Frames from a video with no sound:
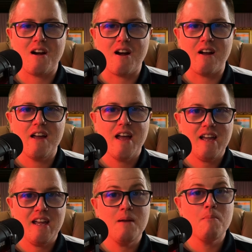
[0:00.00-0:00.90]
car,
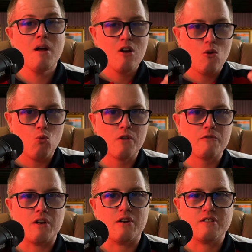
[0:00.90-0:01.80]
him, one
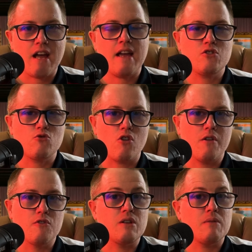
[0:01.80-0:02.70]
of their test
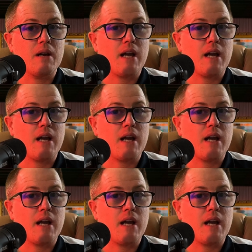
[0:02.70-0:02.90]
drivers and